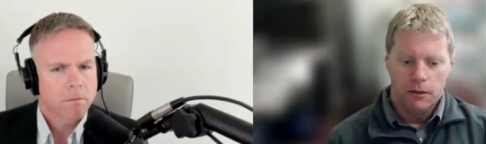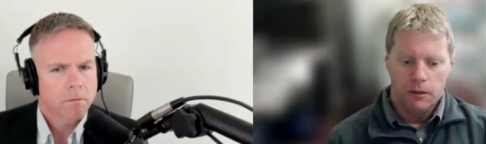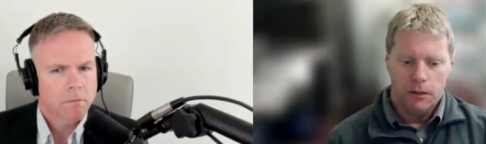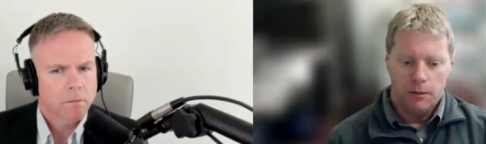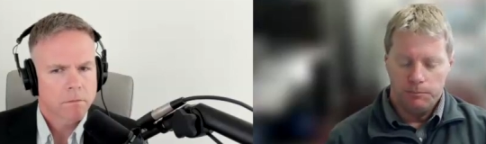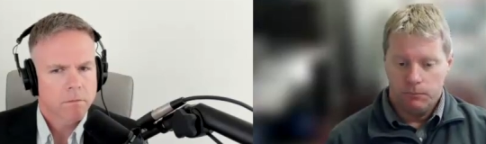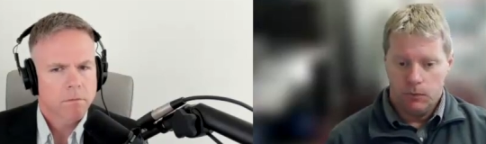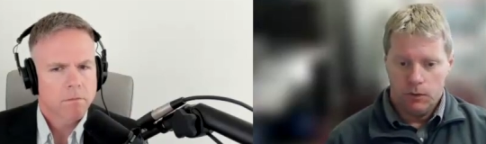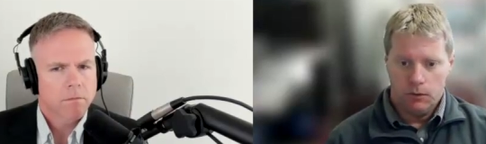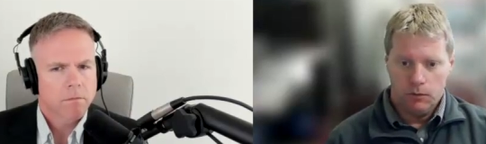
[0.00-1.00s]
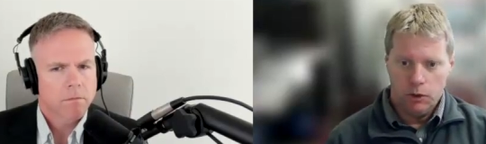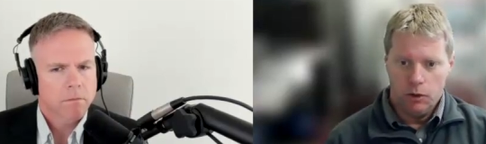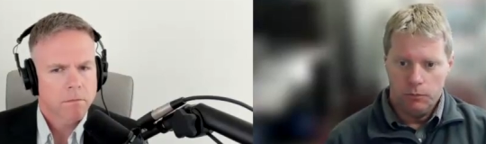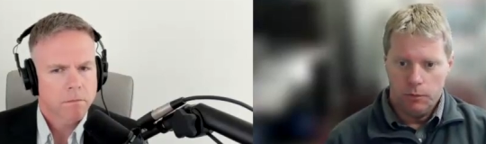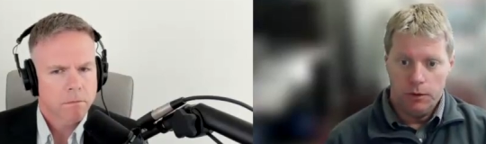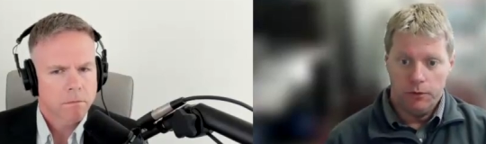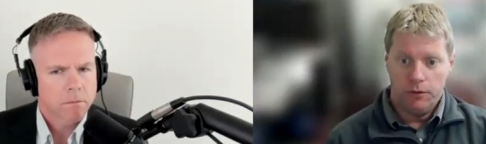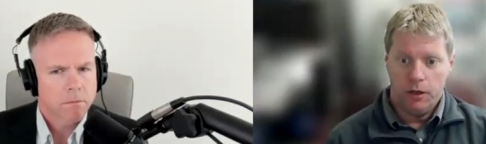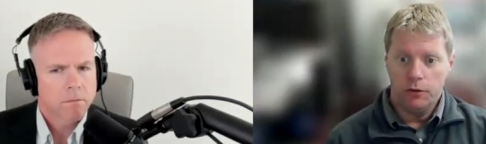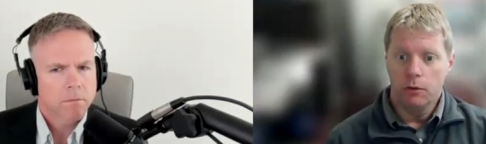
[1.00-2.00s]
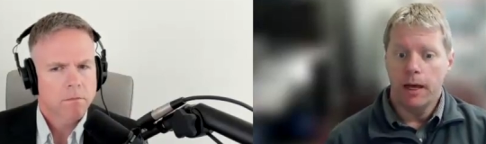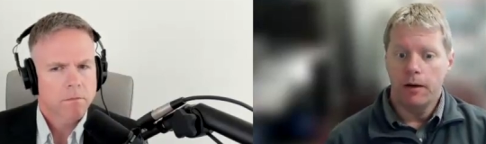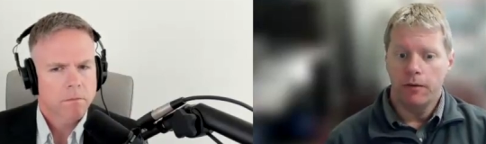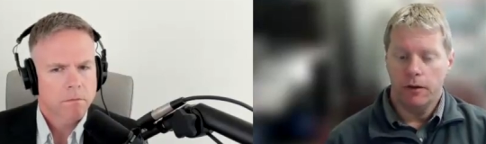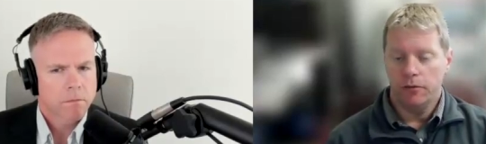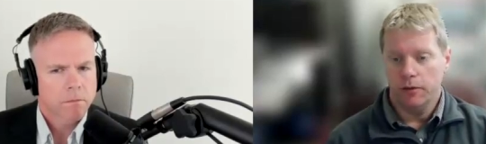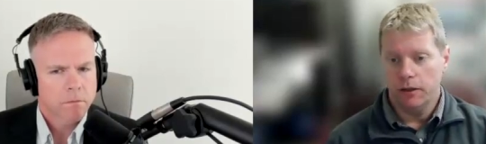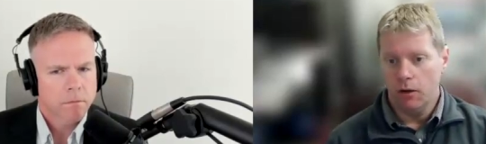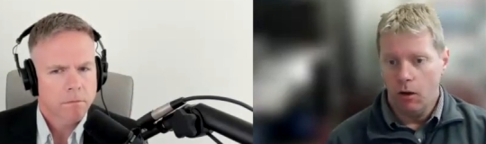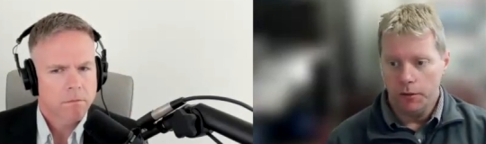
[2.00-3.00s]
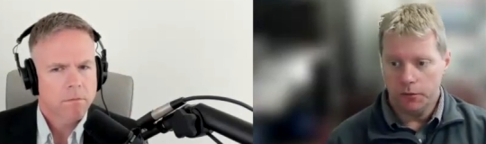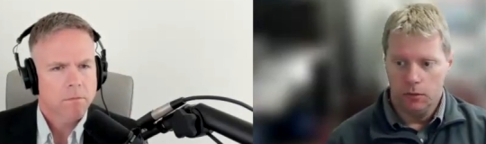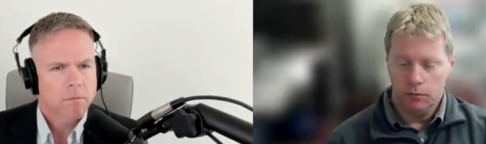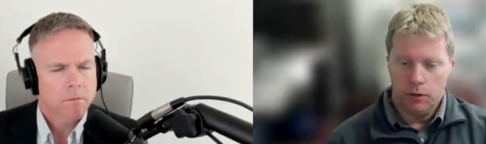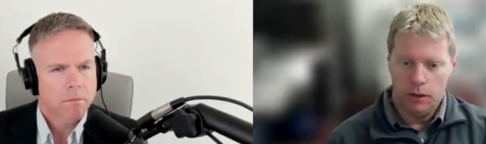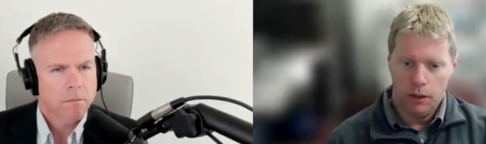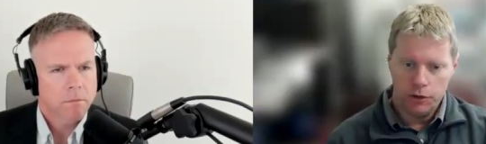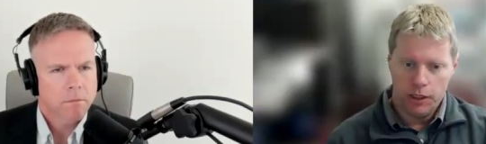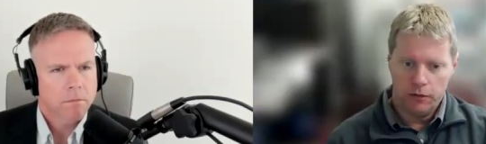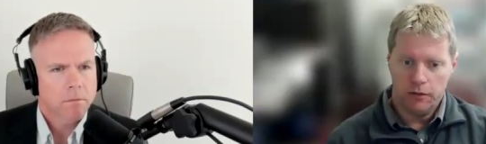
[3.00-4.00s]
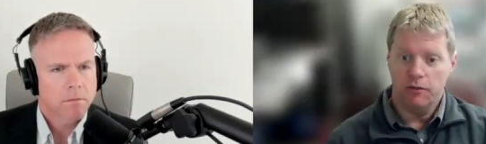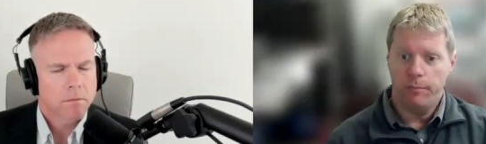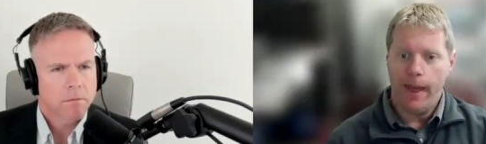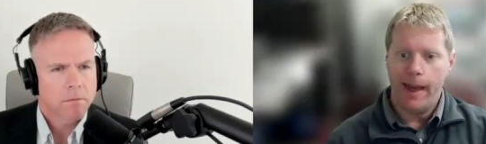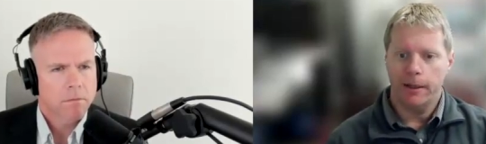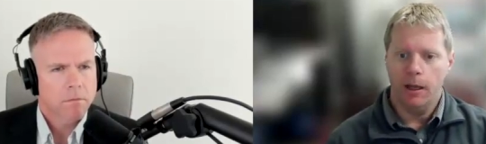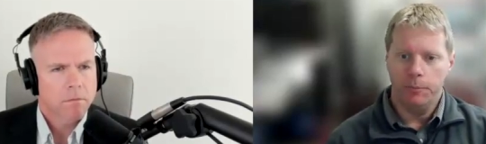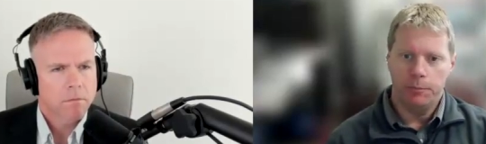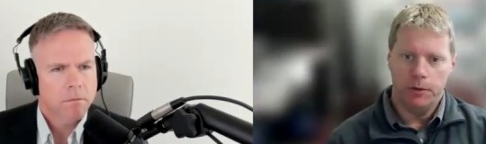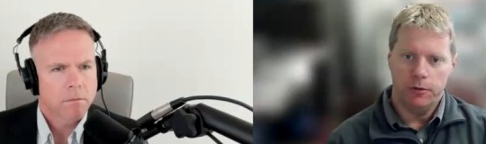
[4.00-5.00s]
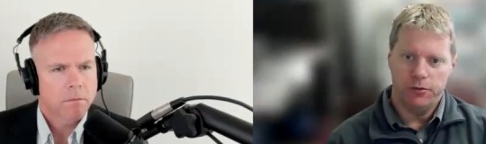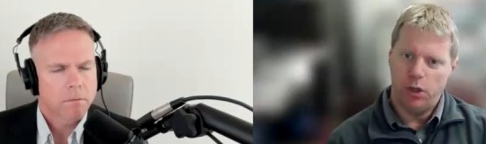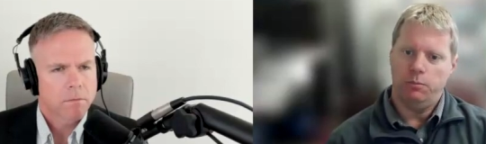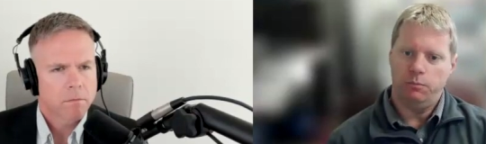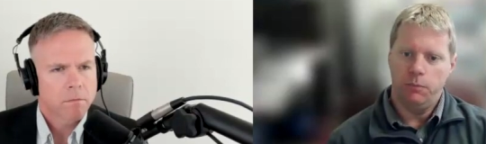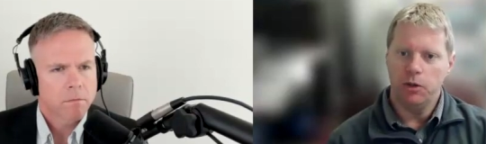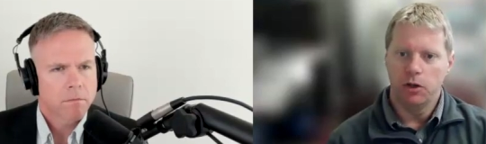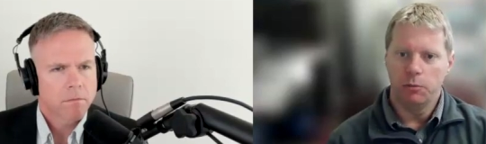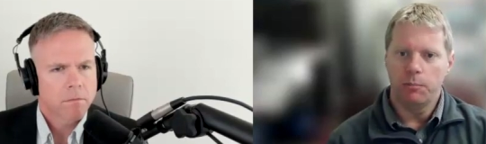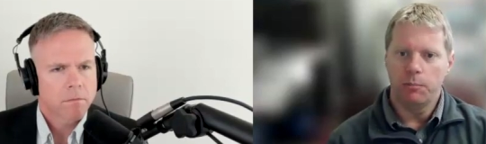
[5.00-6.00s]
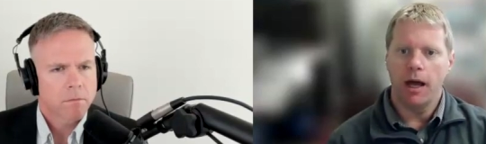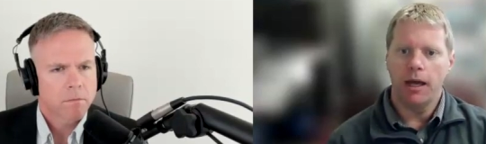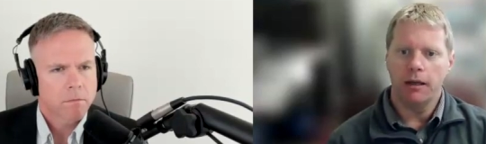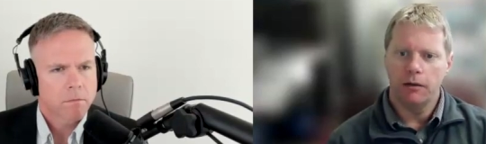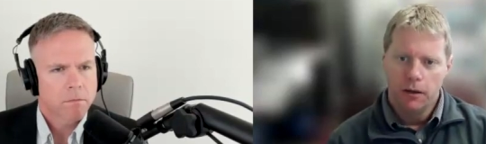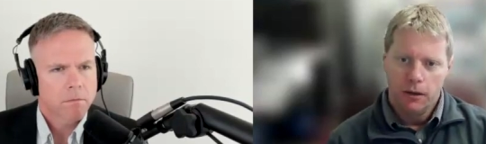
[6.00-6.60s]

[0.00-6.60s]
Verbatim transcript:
Speaker 1: um, you know the peers that are doing better than us, and then also uh, a chance to give back and help the peers that are maybe a little bit behind